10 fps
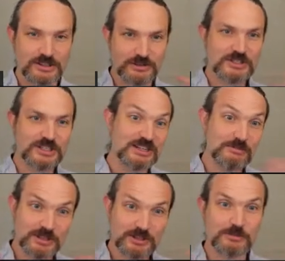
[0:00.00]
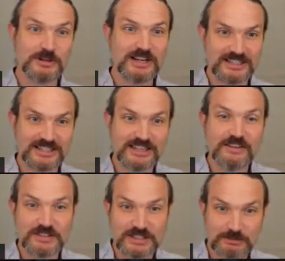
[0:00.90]
using some of the Kubernetes
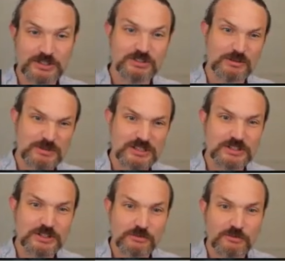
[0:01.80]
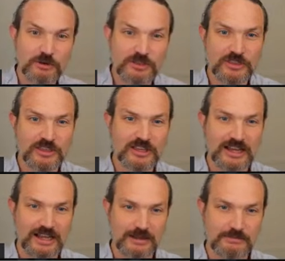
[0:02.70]
stuff and some of the scripts and so forth,
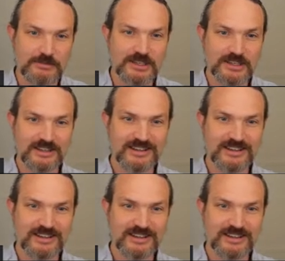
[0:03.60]
um,